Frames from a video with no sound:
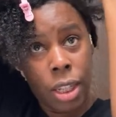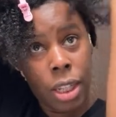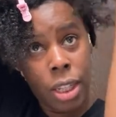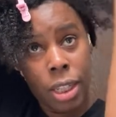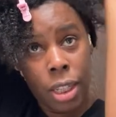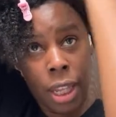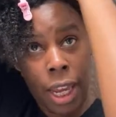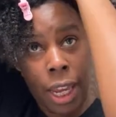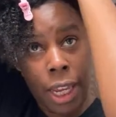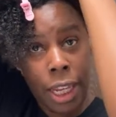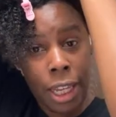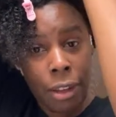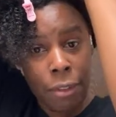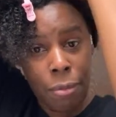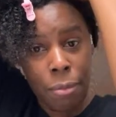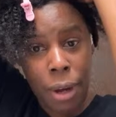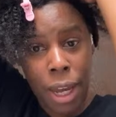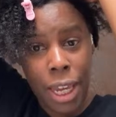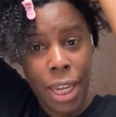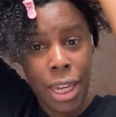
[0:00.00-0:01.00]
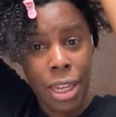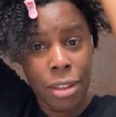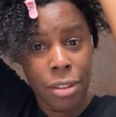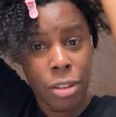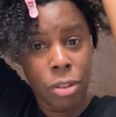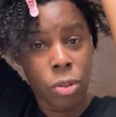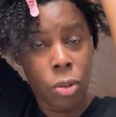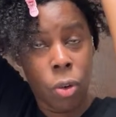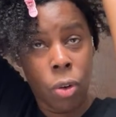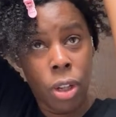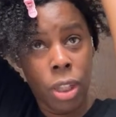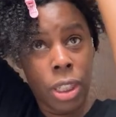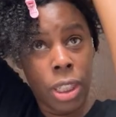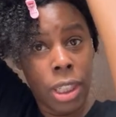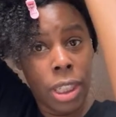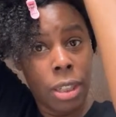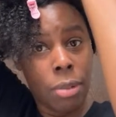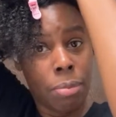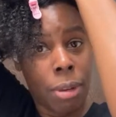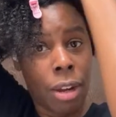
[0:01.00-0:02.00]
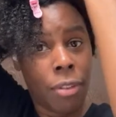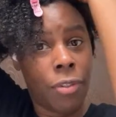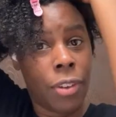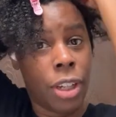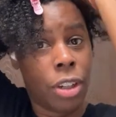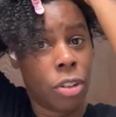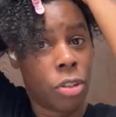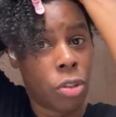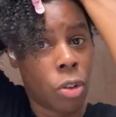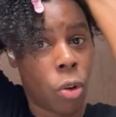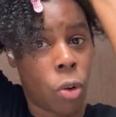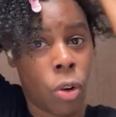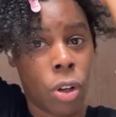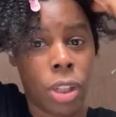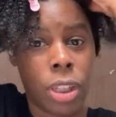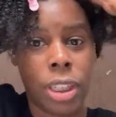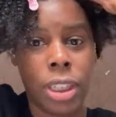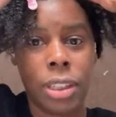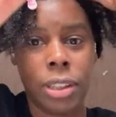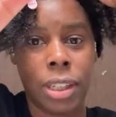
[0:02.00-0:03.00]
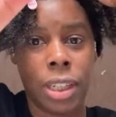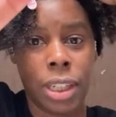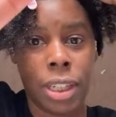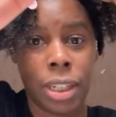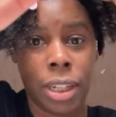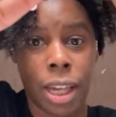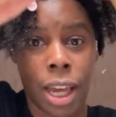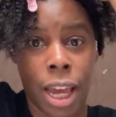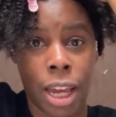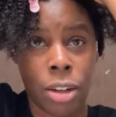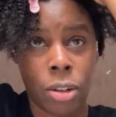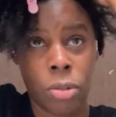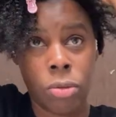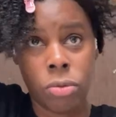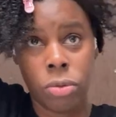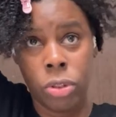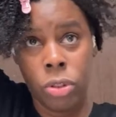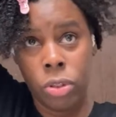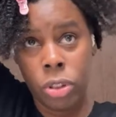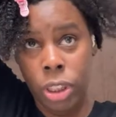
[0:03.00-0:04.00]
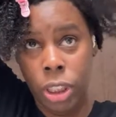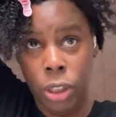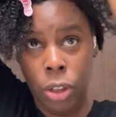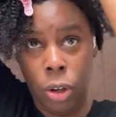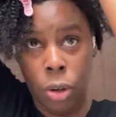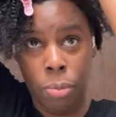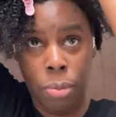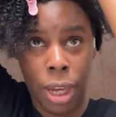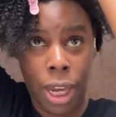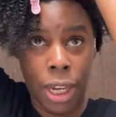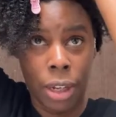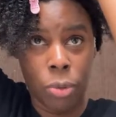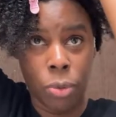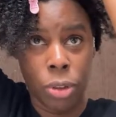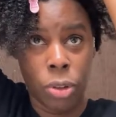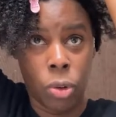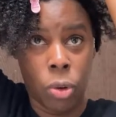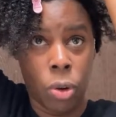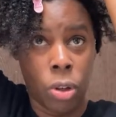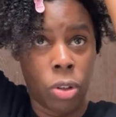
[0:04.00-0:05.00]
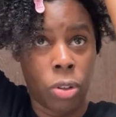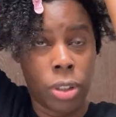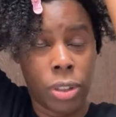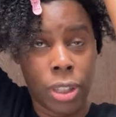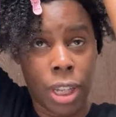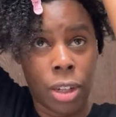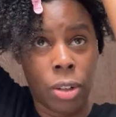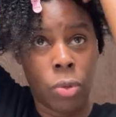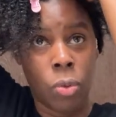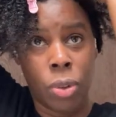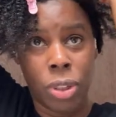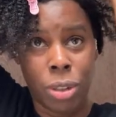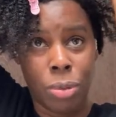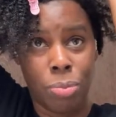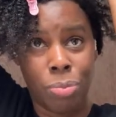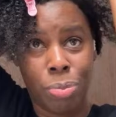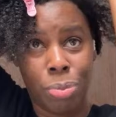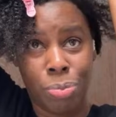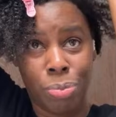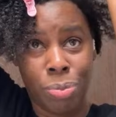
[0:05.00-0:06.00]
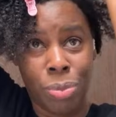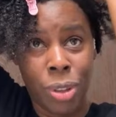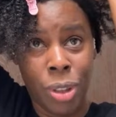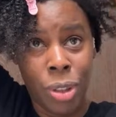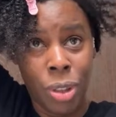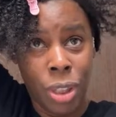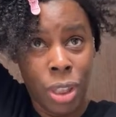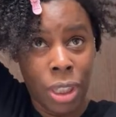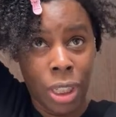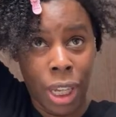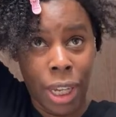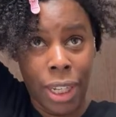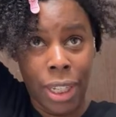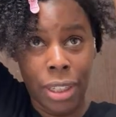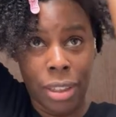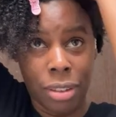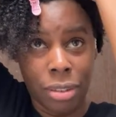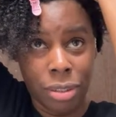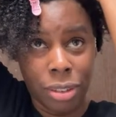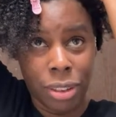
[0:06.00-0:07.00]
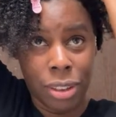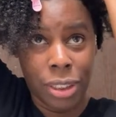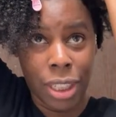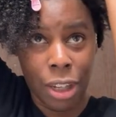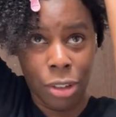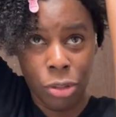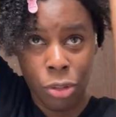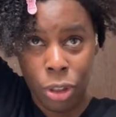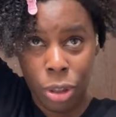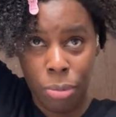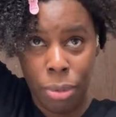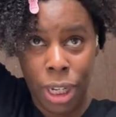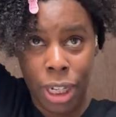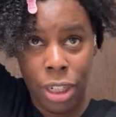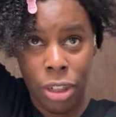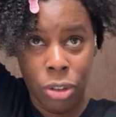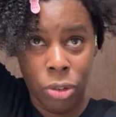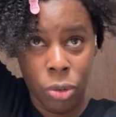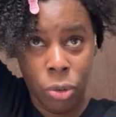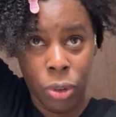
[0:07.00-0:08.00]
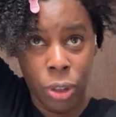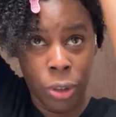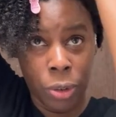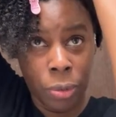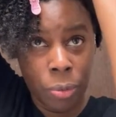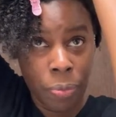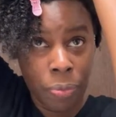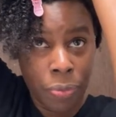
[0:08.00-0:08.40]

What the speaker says: Like if my hands is oily, my fingers are oily, then I don't usually go back with the oil because I don't want to like saturate my hair in oil.